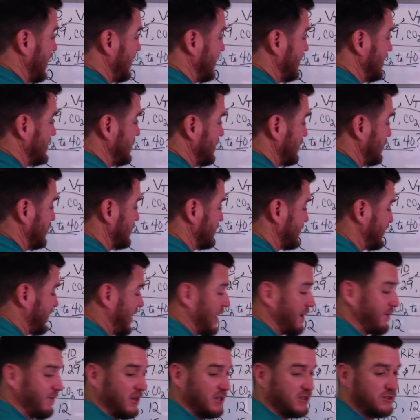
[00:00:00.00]
this equals
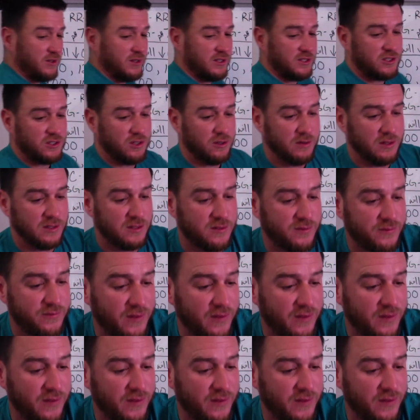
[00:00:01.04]
five hundred, so it's